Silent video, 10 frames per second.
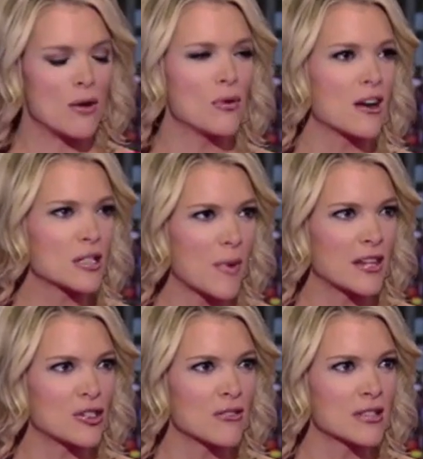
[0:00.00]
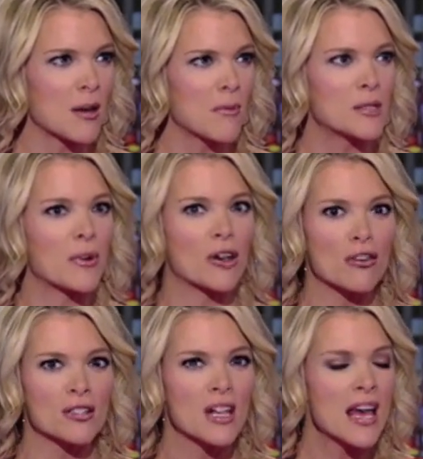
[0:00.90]
say, who cares about the insurance companies, but
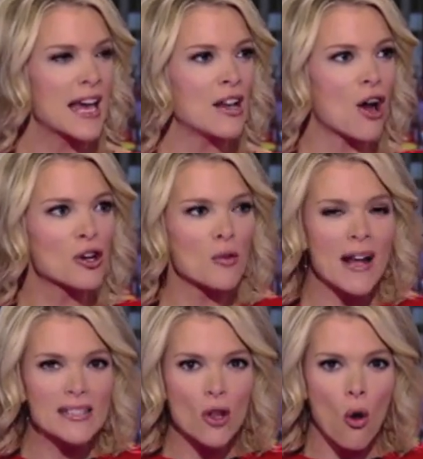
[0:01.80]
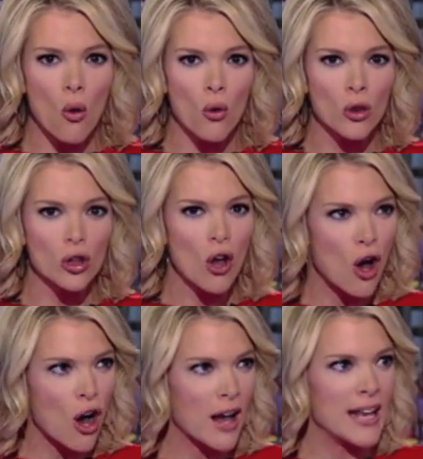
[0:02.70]
it undermines the whole
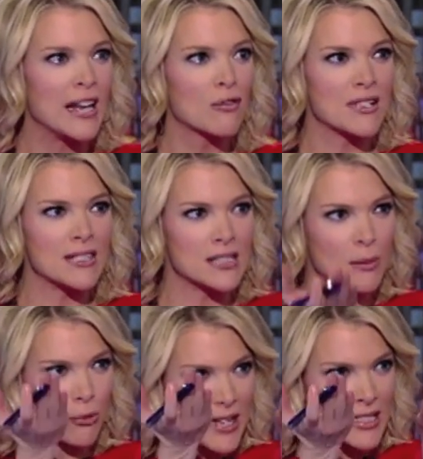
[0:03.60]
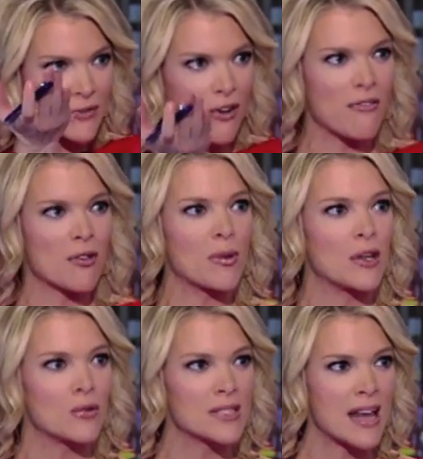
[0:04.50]
law. It increases the prices for everybody
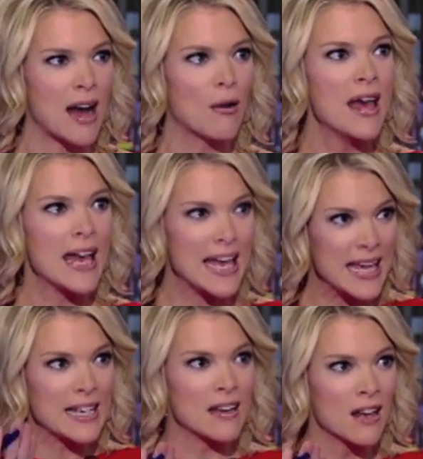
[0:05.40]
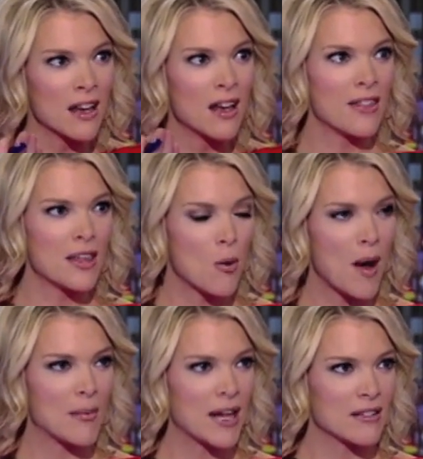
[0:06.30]
who is now in the
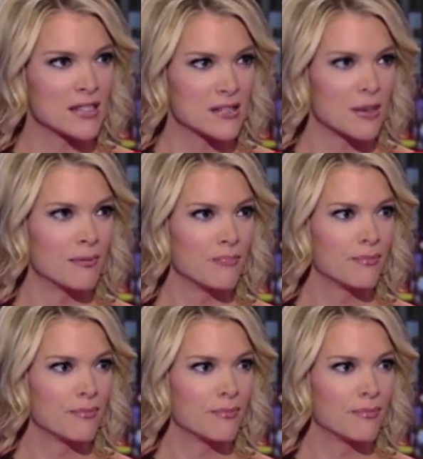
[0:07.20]
Obamacare system.